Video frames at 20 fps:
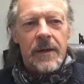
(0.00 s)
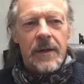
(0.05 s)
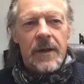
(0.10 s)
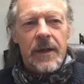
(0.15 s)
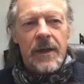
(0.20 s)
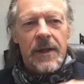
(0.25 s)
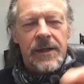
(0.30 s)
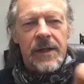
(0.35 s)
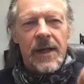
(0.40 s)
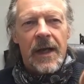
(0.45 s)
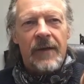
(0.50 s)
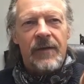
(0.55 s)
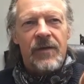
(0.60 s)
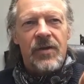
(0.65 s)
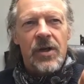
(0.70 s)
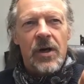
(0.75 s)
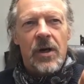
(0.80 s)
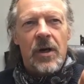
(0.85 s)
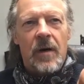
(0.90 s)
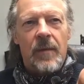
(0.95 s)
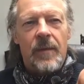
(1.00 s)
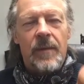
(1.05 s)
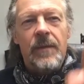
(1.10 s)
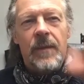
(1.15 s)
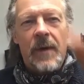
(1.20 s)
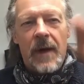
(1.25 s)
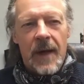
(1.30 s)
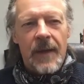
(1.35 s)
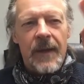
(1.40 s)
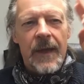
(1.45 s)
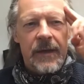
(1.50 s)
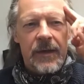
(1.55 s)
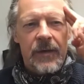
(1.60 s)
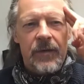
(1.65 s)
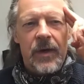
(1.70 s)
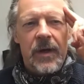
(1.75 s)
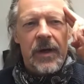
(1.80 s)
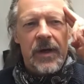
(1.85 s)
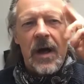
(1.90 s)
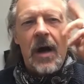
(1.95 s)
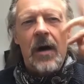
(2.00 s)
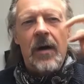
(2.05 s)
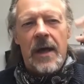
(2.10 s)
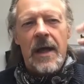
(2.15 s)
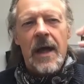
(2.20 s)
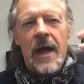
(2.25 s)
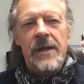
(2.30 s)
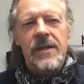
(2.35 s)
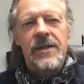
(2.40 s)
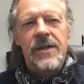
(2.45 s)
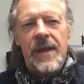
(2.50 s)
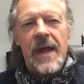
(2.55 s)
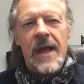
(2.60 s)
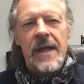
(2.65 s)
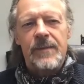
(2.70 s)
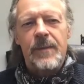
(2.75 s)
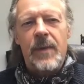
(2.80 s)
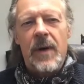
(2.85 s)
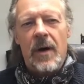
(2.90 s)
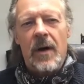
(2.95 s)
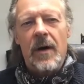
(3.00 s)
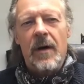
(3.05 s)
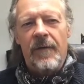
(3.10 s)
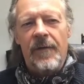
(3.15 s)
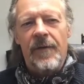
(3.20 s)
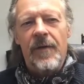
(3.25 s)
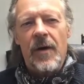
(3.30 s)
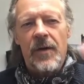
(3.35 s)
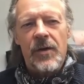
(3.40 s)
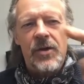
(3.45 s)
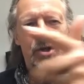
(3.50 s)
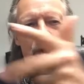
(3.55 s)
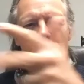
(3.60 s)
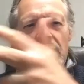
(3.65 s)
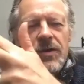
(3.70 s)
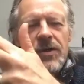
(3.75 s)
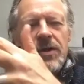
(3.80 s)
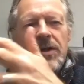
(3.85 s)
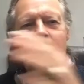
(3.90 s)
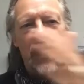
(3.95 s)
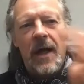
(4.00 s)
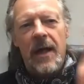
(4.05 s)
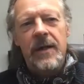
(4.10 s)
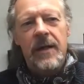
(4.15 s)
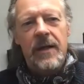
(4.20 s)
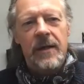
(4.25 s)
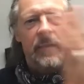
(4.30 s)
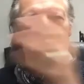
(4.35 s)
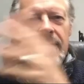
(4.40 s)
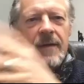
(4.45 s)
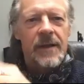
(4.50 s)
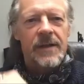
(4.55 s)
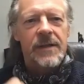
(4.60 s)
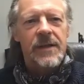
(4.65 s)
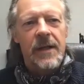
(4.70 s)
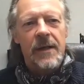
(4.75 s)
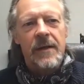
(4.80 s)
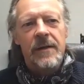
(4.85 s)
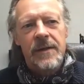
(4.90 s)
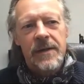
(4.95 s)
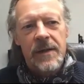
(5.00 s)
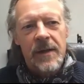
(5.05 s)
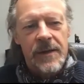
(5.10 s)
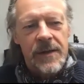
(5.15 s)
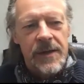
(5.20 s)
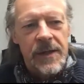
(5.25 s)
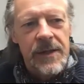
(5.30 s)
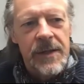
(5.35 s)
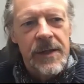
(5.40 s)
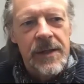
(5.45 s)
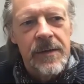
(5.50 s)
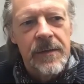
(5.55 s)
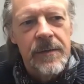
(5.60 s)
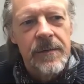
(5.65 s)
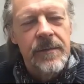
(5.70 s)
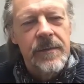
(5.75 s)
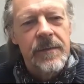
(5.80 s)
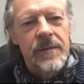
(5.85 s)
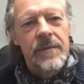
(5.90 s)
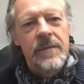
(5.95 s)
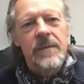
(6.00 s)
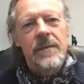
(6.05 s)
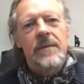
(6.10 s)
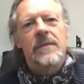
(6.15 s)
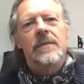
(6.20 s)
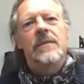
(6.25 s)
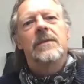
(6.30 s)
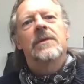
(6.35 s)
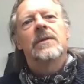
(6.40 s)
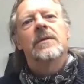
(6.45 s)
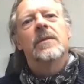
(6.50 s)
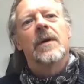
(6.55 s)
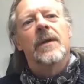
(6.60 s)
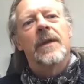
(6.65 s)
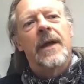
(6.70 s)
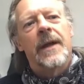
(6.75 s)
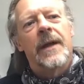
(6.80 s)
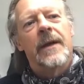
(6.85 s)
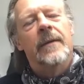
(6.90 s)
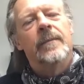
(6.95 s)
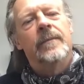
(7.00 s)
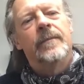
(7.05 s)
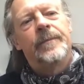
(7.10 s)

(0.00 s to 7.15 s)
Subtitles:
is an F sharp. And then you realize, okay, so that's part Father Charles, and that's it. So it's easy to work that out.